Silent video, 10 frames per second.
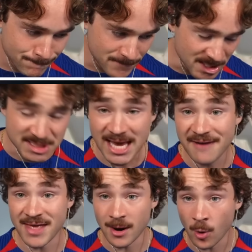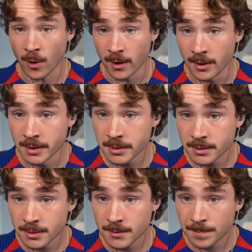Does he have that aura?
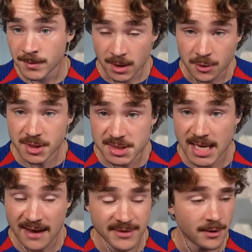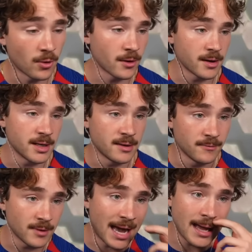You know, does he have that aura?
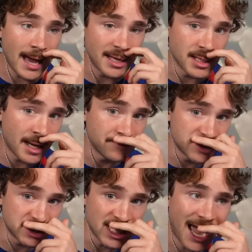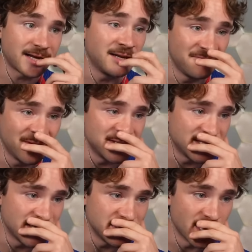And I'm just not convinced
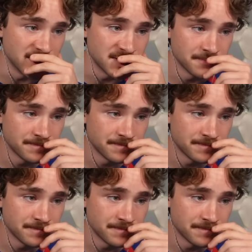that he does.